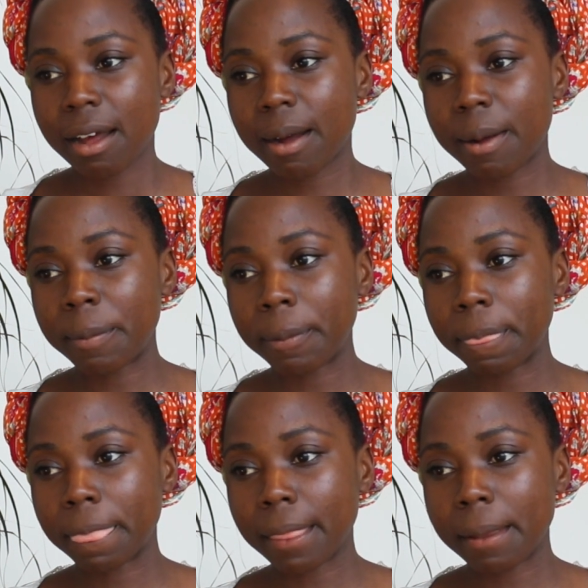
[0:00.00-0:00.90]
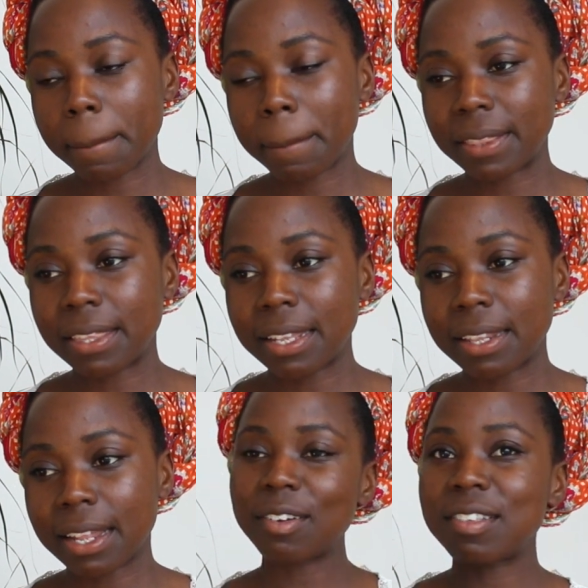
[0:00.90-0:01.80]
Um, but
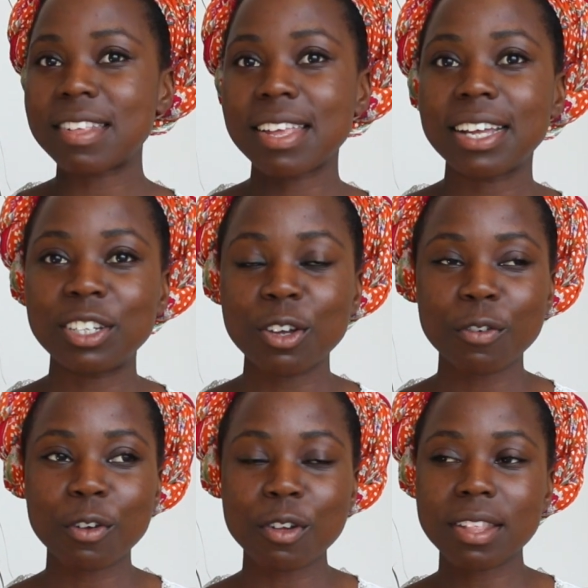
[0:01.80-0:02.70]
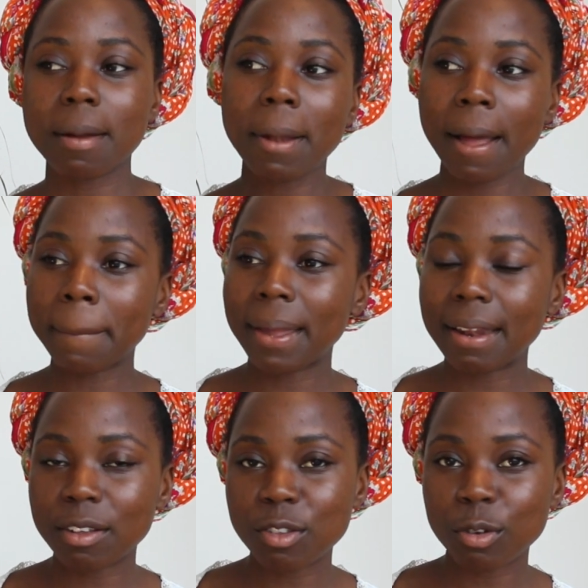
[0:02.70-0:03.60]
then like, there's this idea of course that black
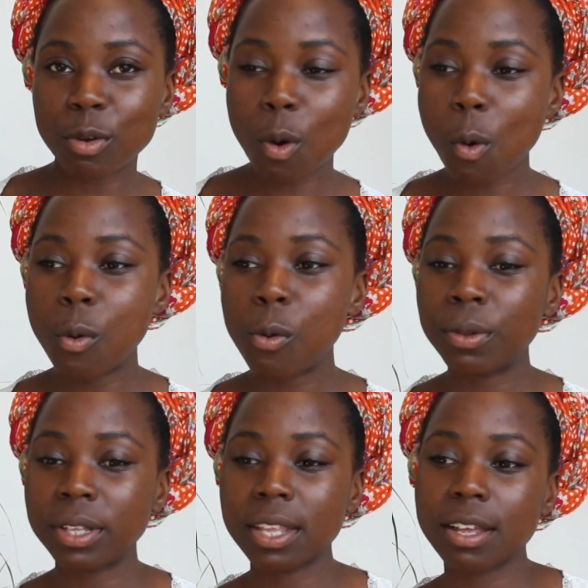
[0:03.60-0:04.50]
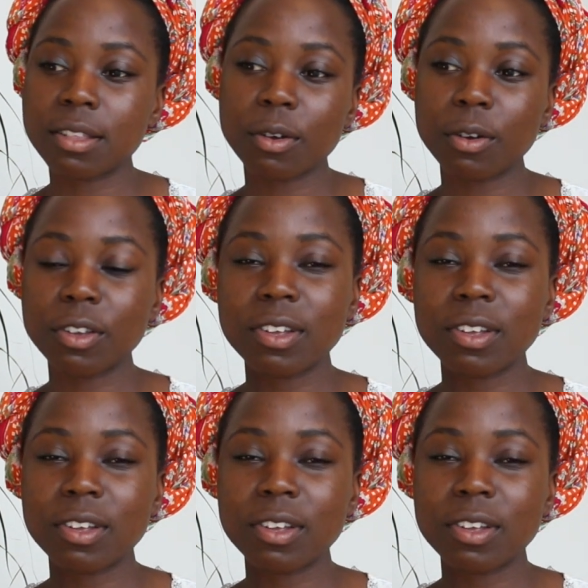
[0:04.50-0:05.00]
men are so cool and they're so,